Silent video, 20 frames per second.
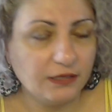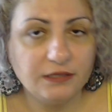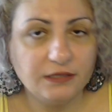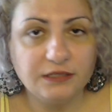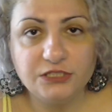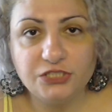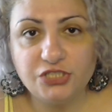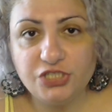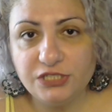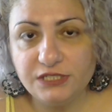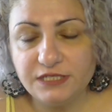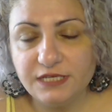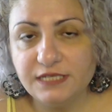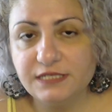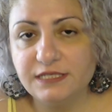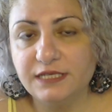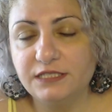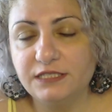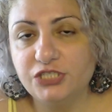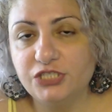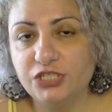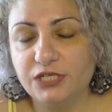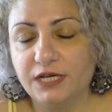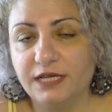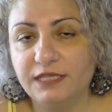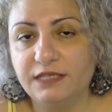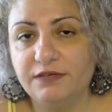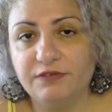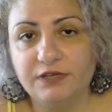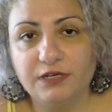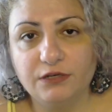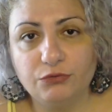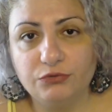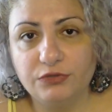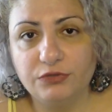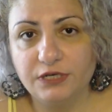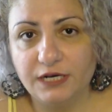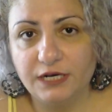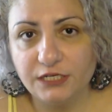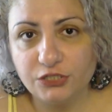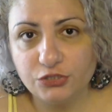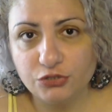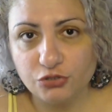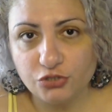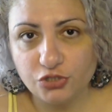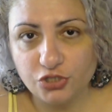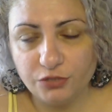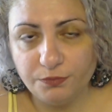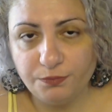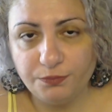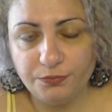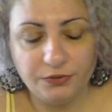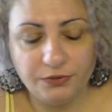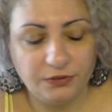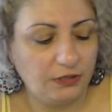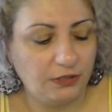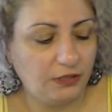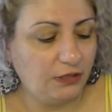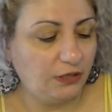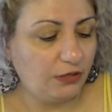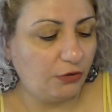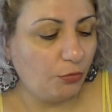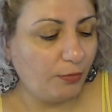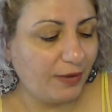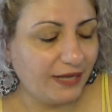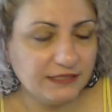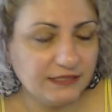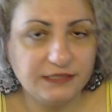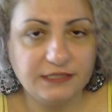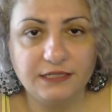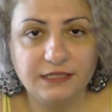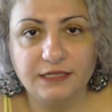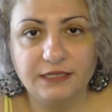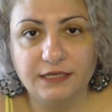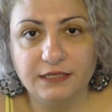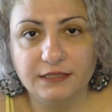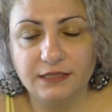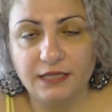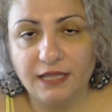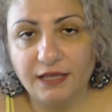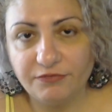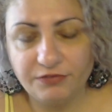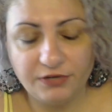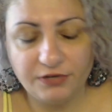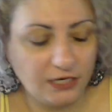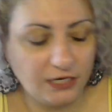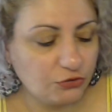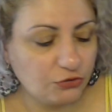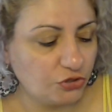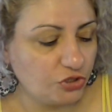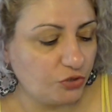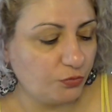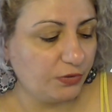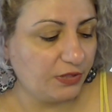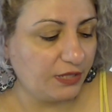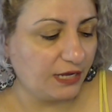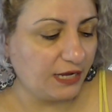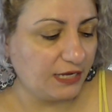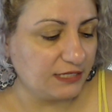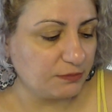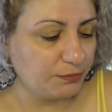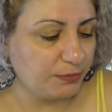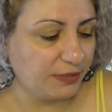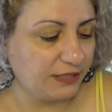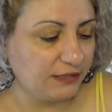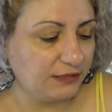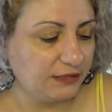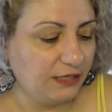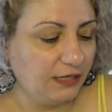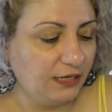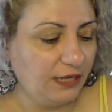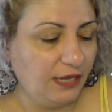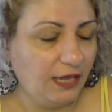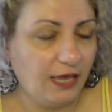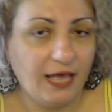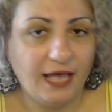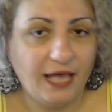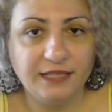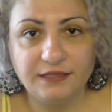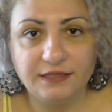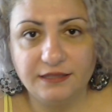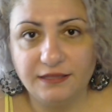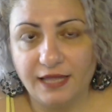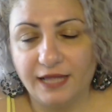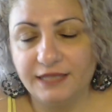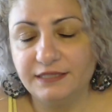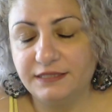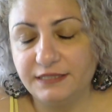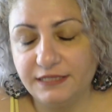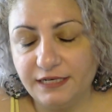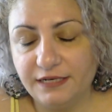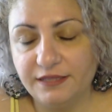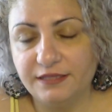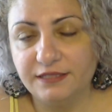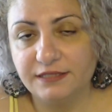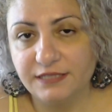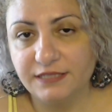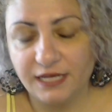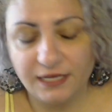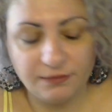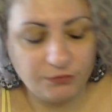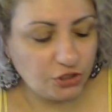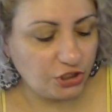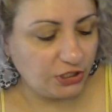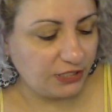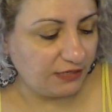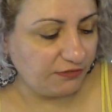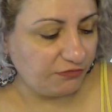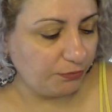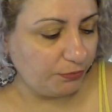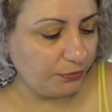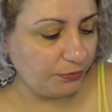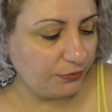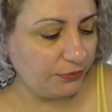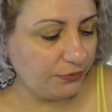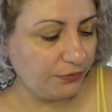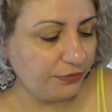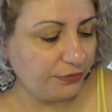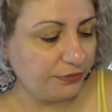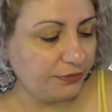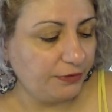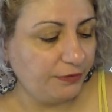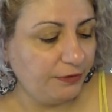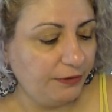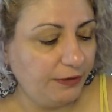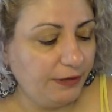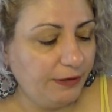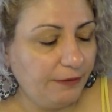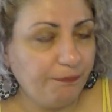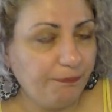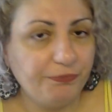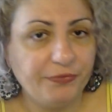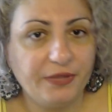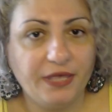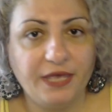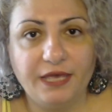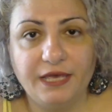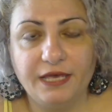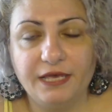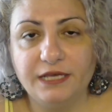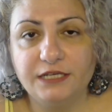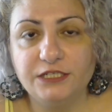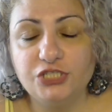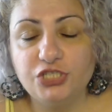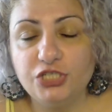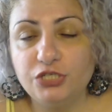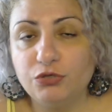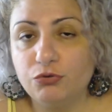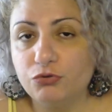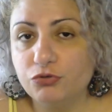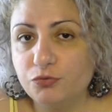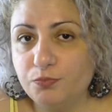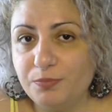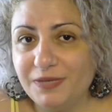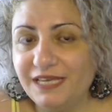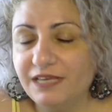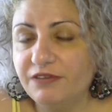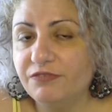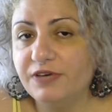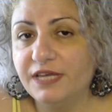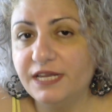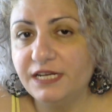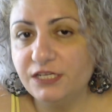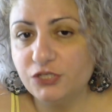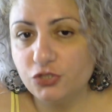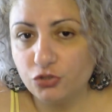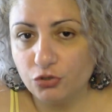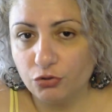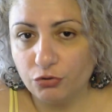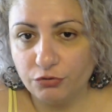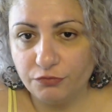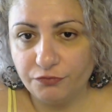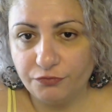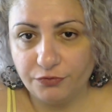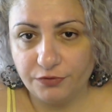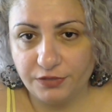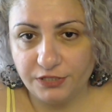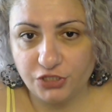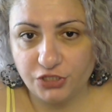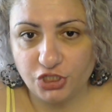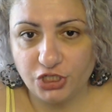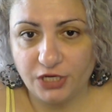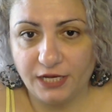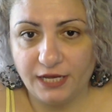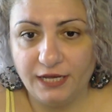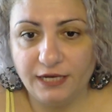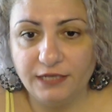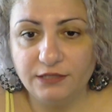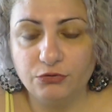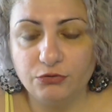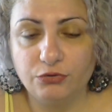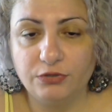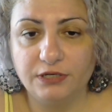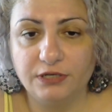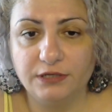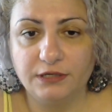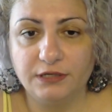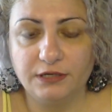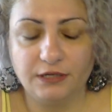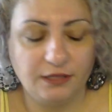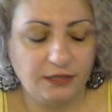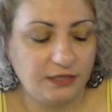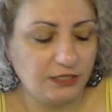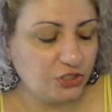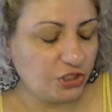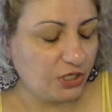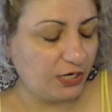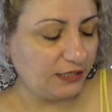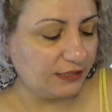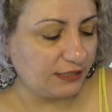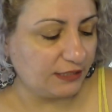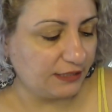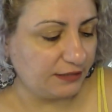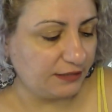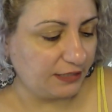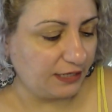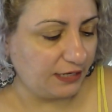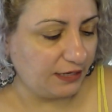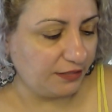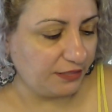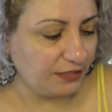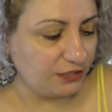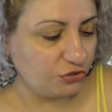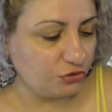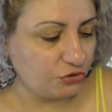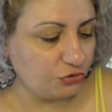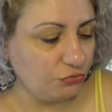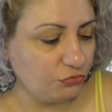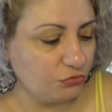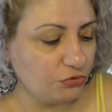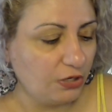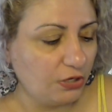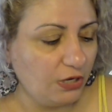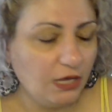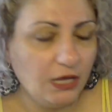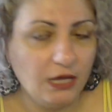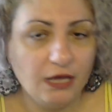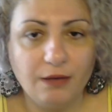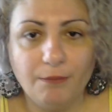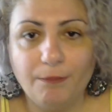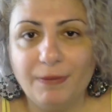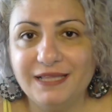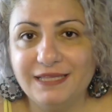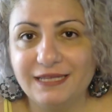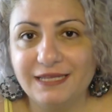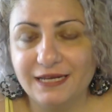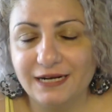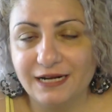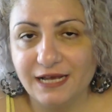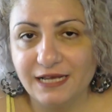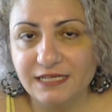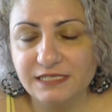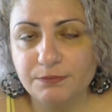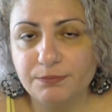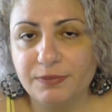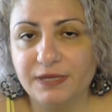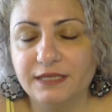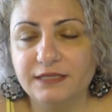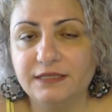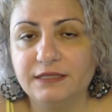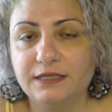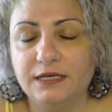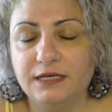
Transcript: she says that she had a very good relationship, a romantic and love relationship with her husband until the time she gave birth. She was being very strong for the child when the child had the health issues, but her husband